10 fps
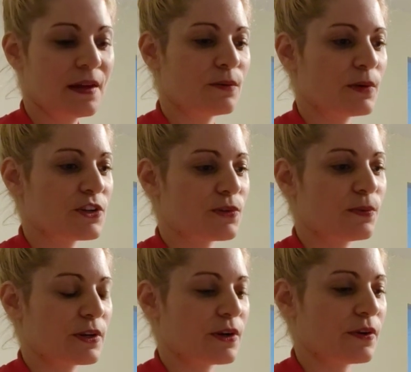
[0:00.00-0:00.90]
Which,
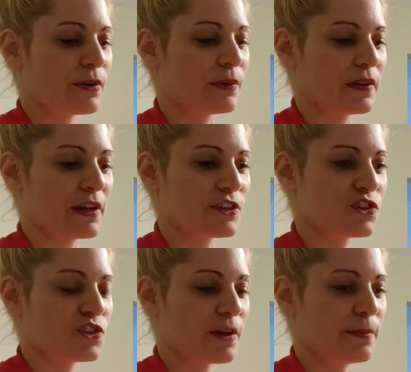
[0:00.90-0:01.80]
when you're in a
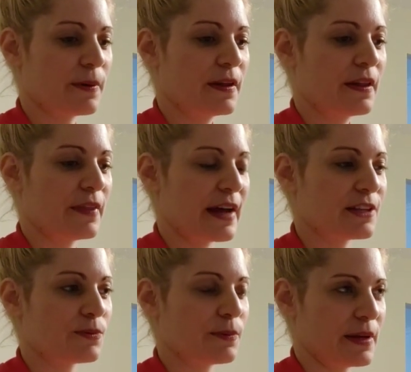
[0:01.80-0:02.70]
relationship,
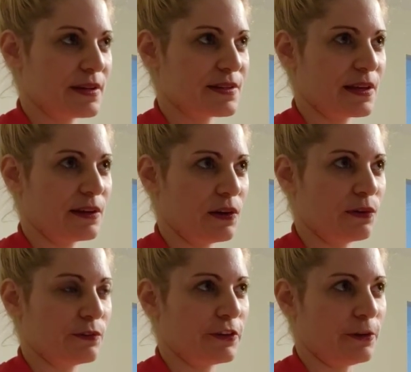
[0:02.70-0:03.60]
that's what makes the
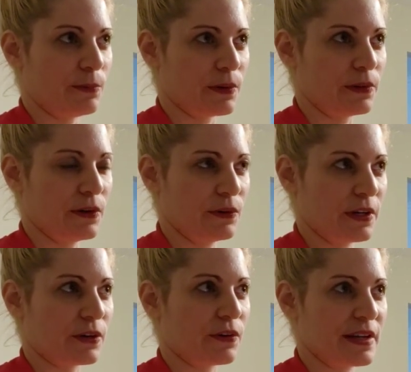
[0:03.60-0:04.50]
alone feel more alone
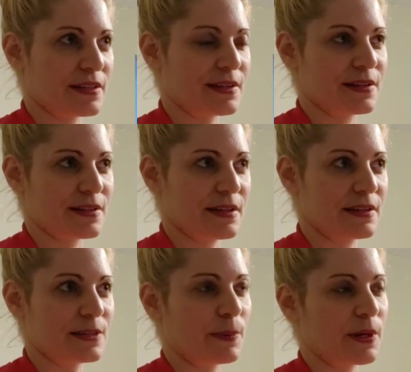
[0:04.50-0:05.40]
and creates the distance, but